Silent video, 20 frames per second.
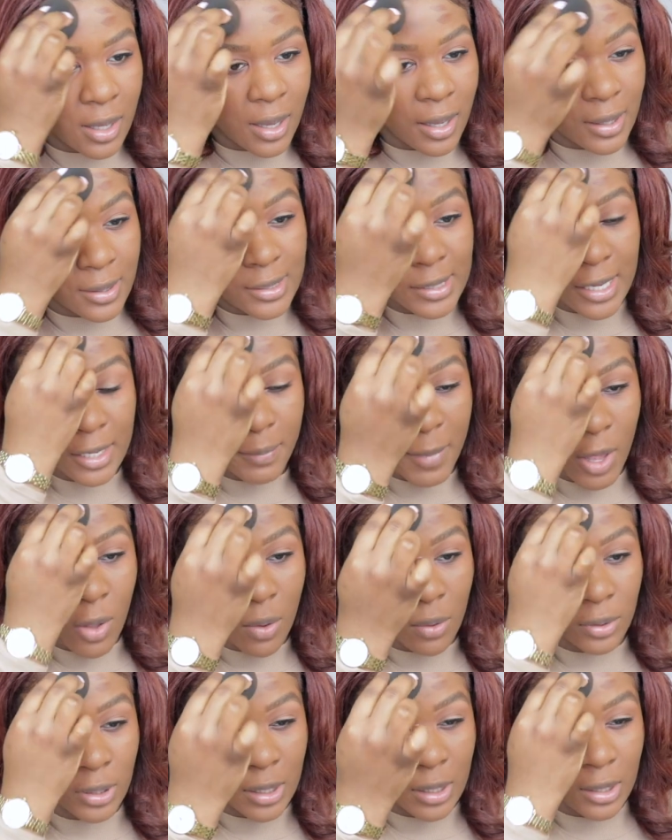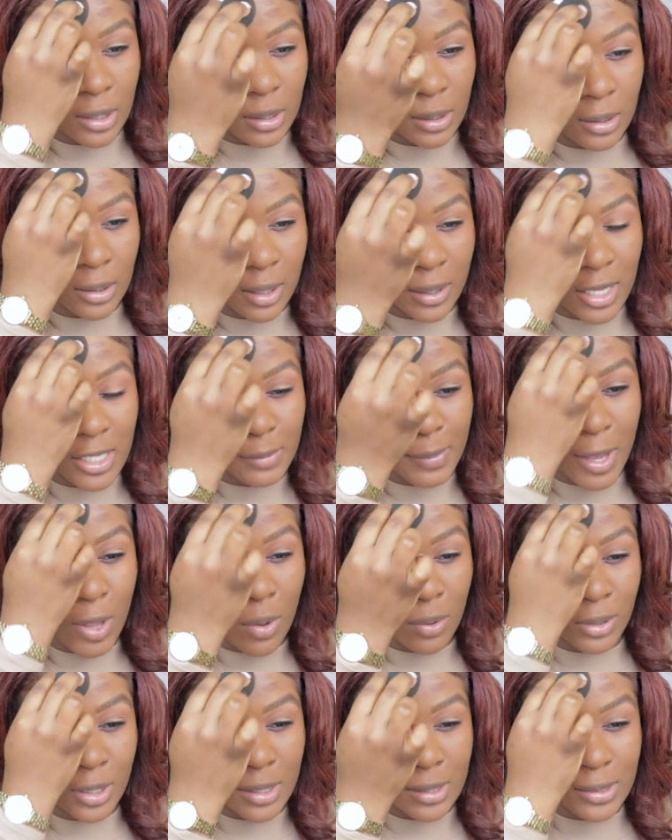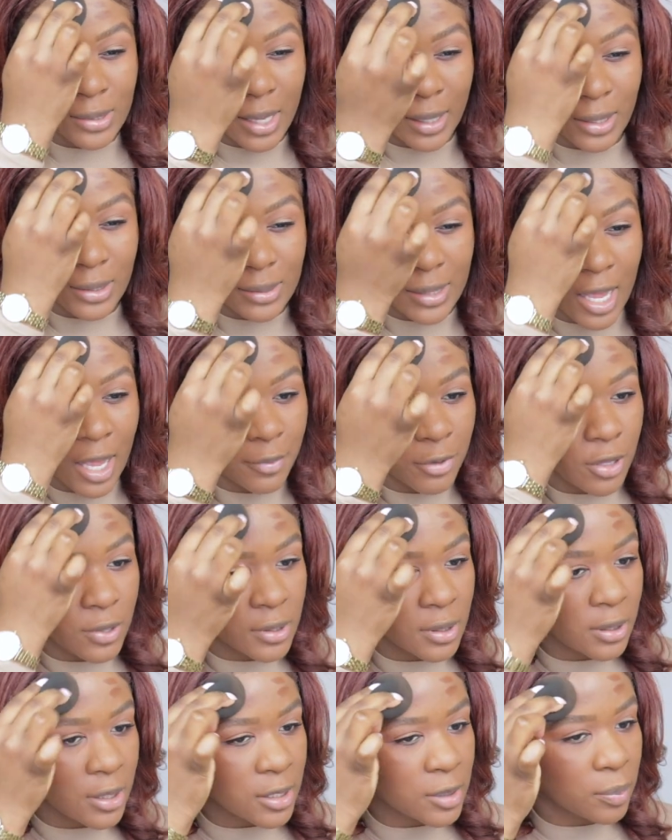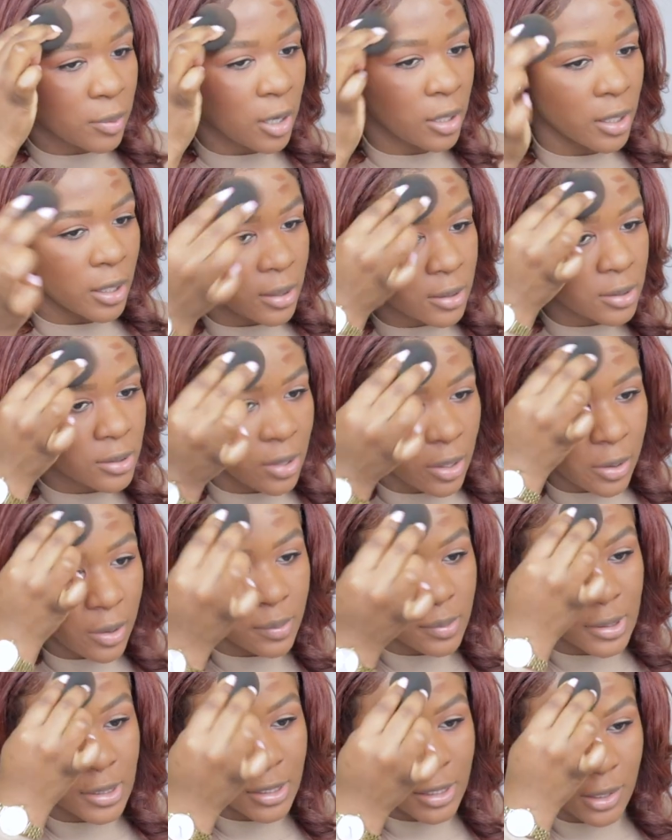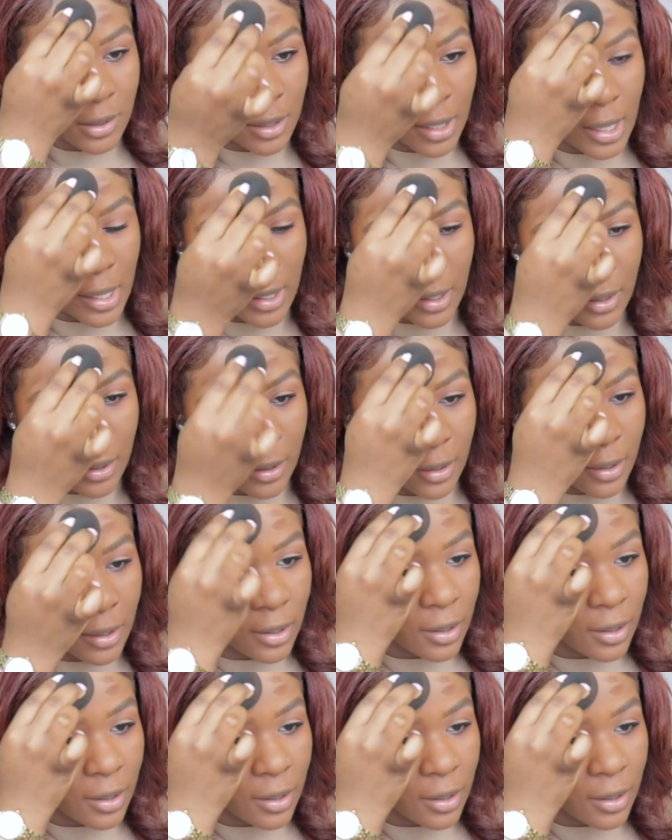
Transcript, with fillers: This is like my only, I think it's my only second time using this product, so I'm still like